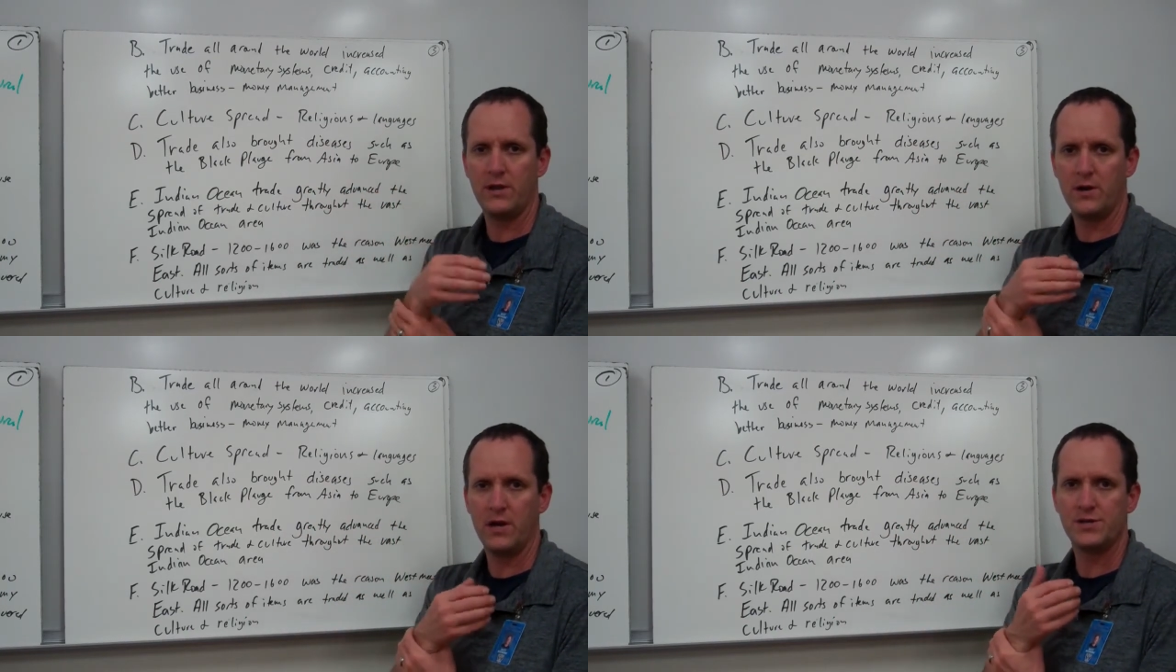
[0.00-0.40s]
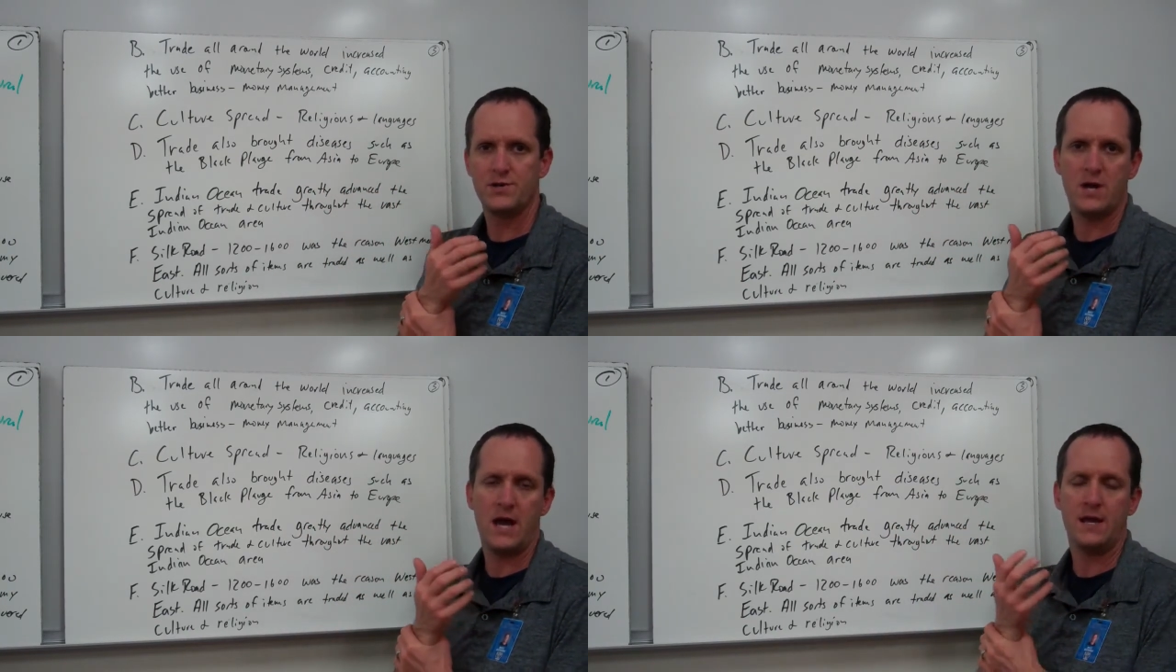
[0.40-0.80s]
their
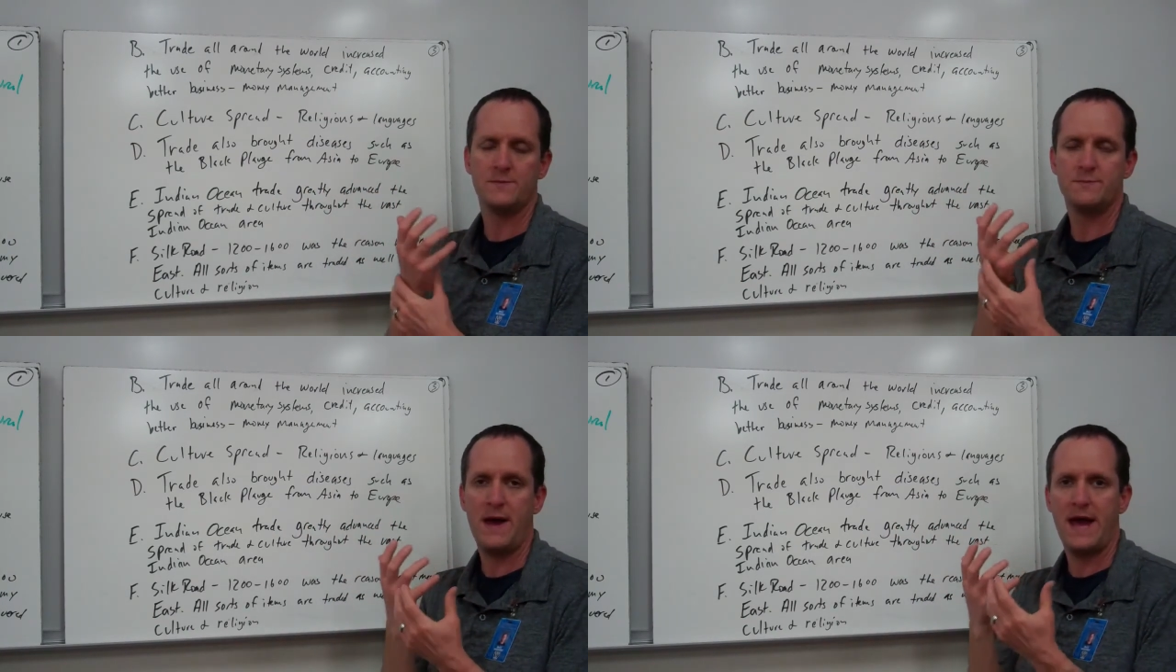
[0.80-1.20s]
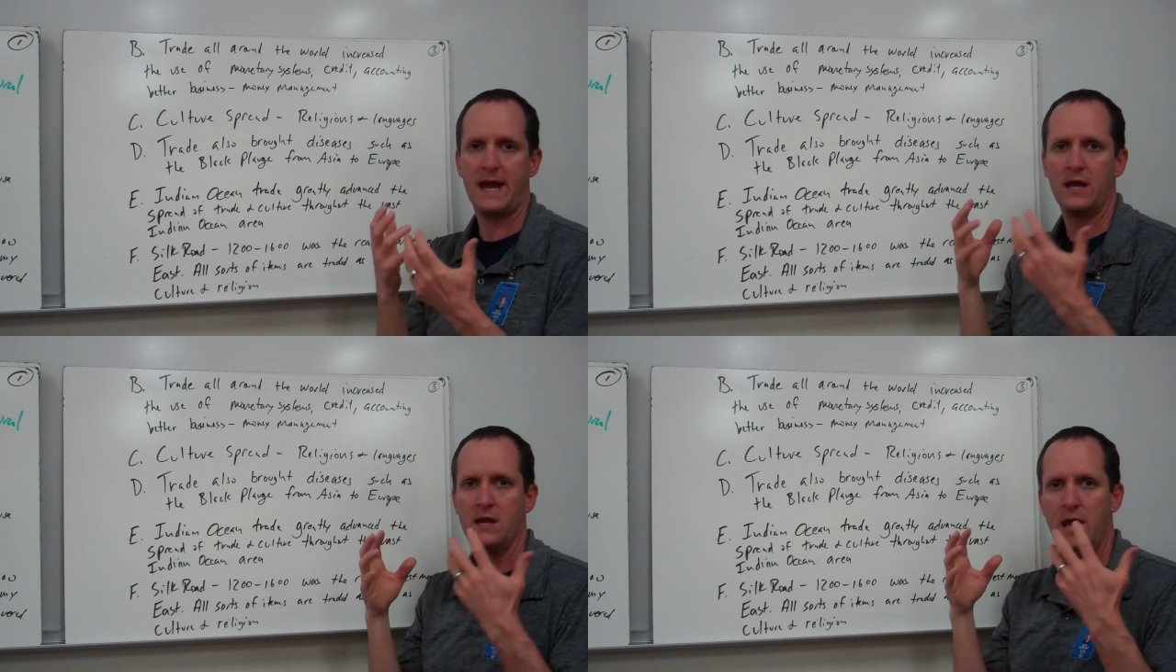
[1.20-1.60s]
luxury items
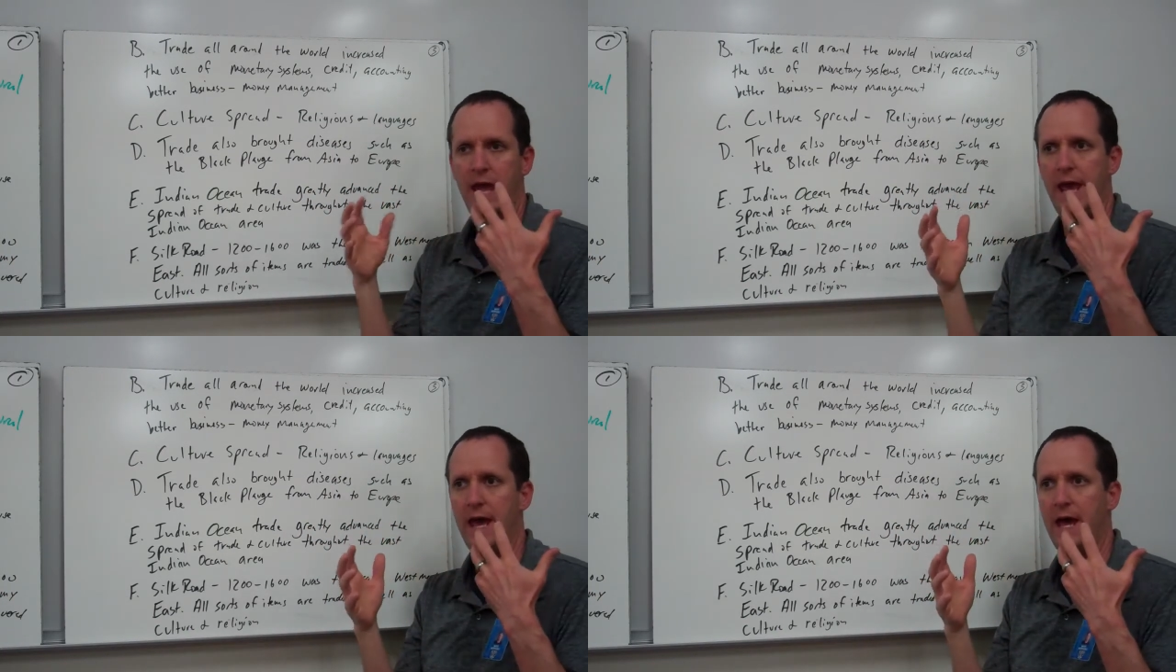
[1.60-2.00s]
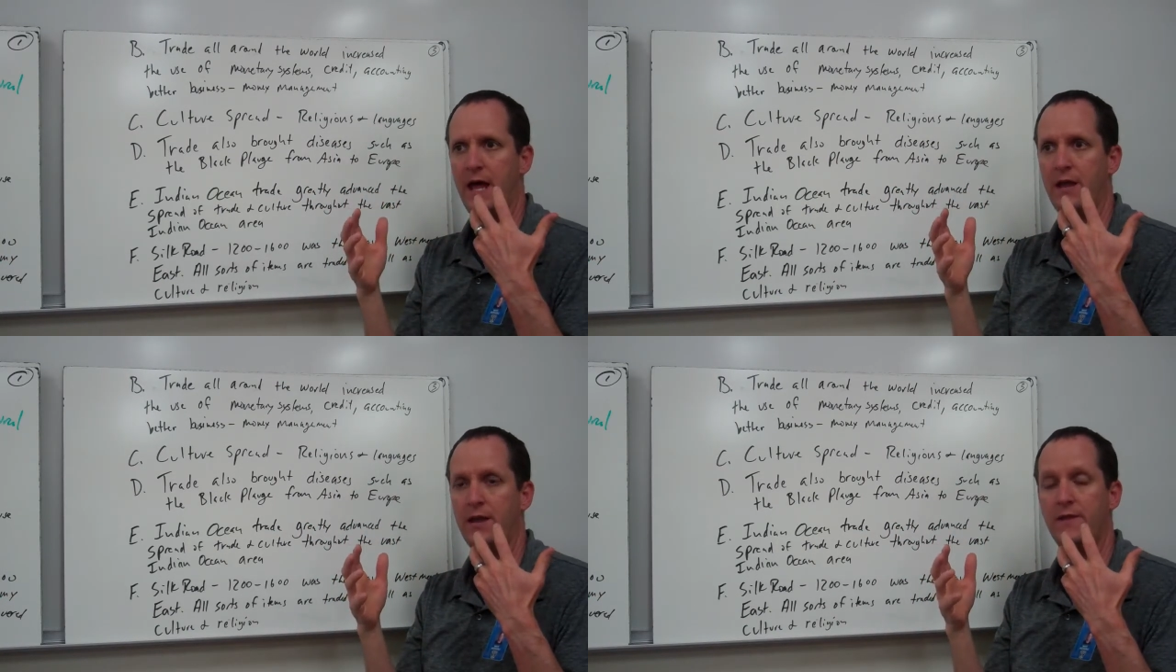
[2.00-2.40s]
back,
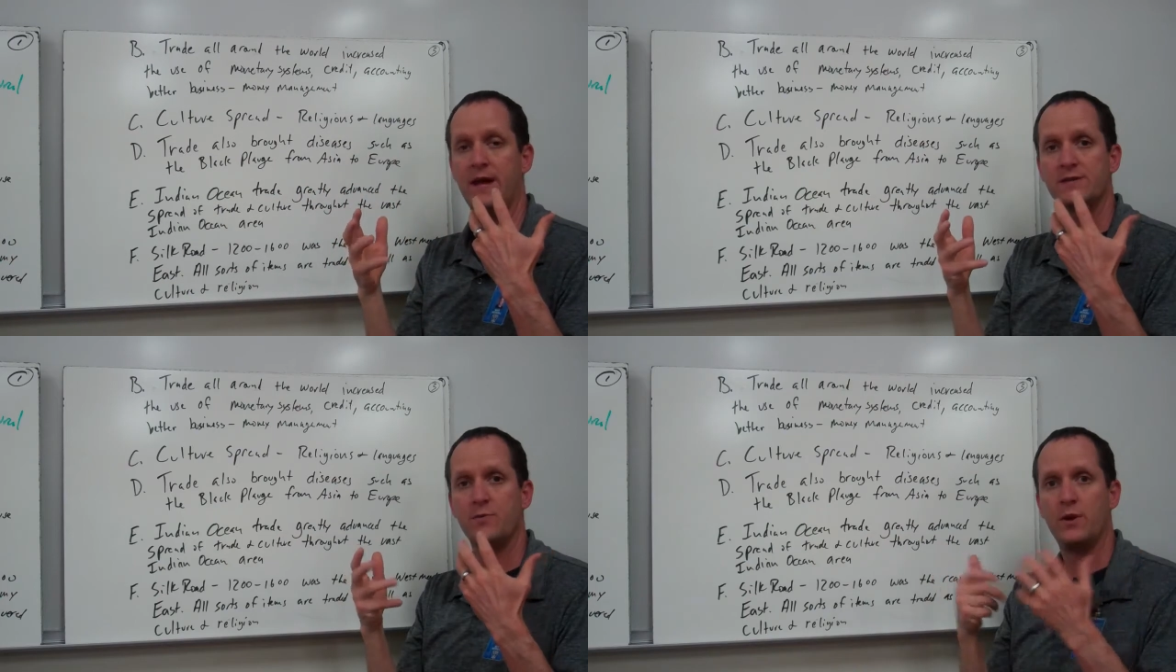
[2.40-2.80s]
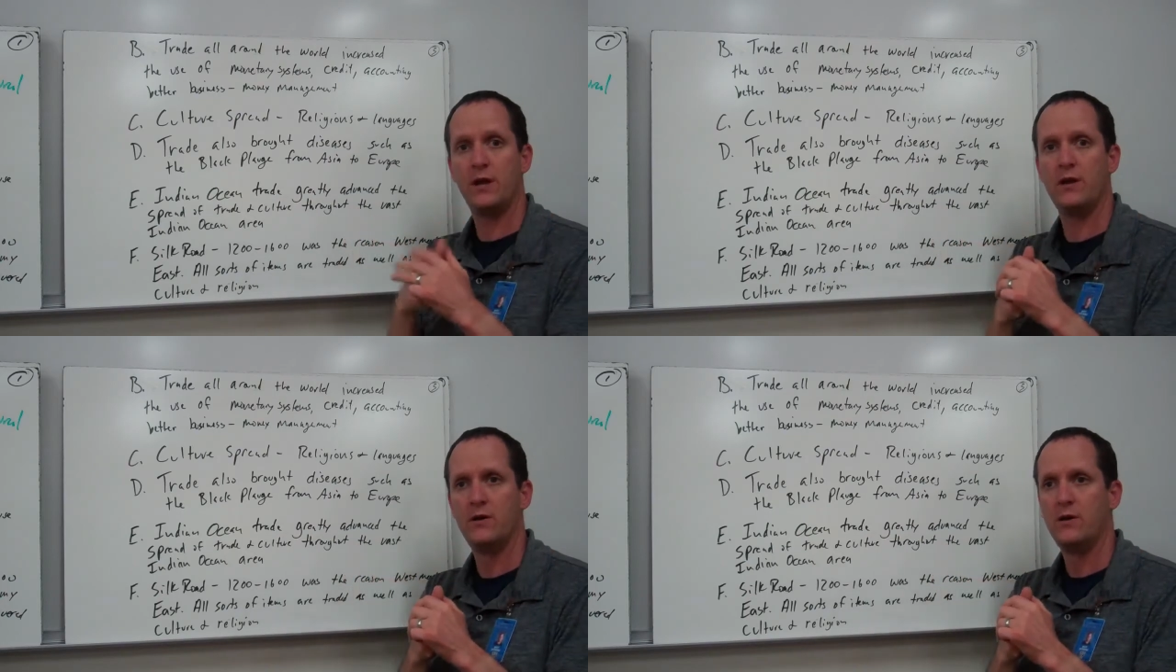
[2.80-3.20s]
and that's
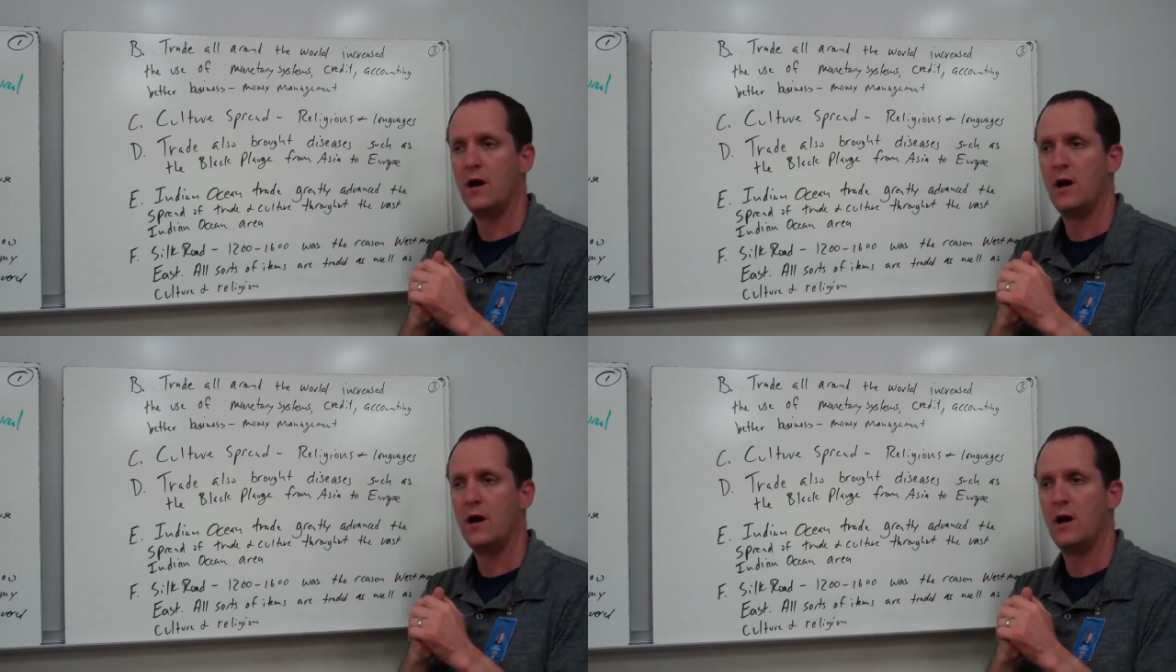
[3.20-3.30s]
when